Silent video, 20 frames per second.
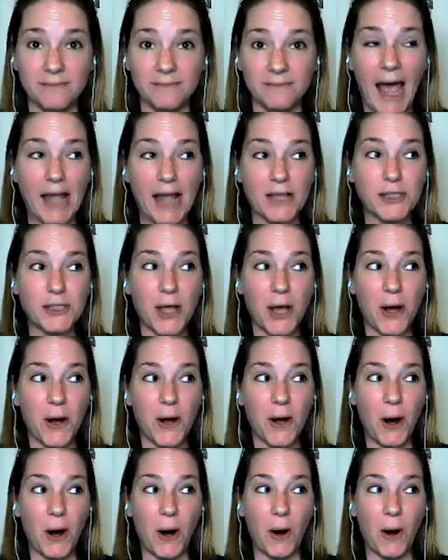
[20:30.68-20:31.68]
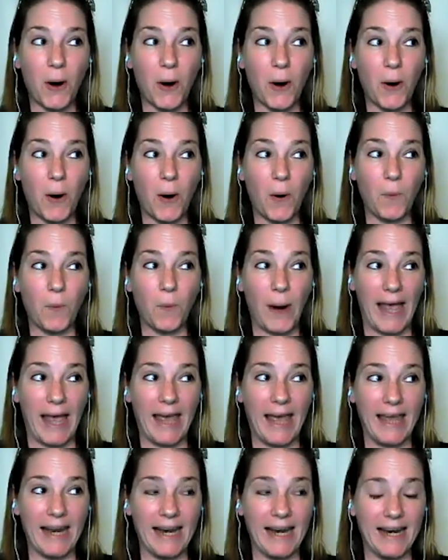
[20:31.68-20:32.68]
And so
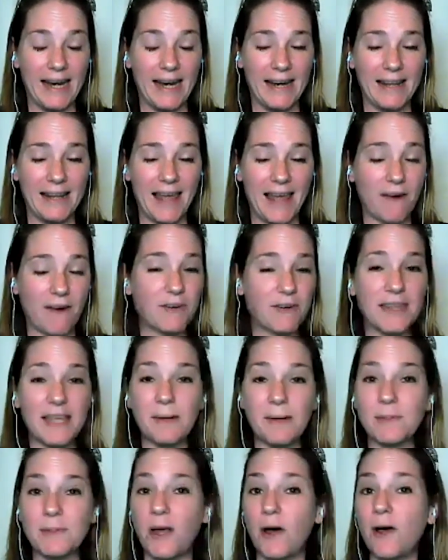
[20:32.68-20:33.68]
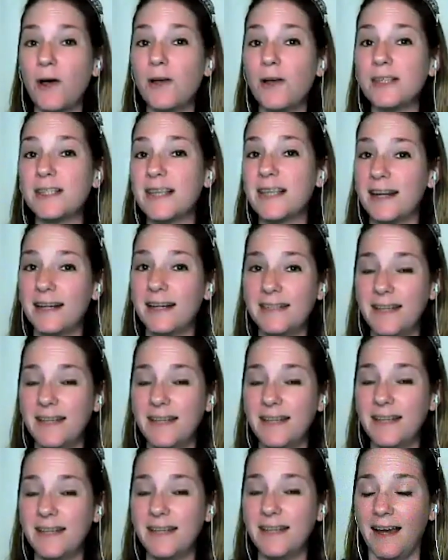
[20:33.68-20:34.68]
when everything was all said and
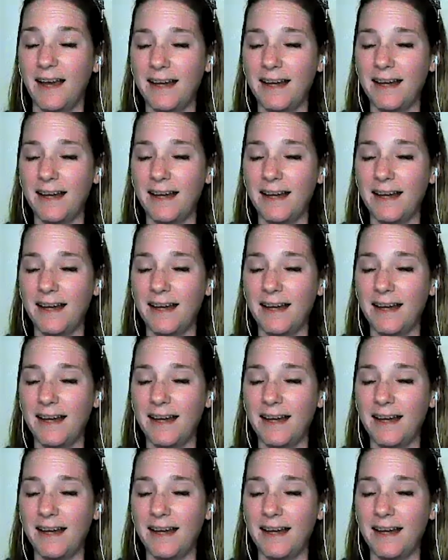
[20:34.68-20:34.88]
done,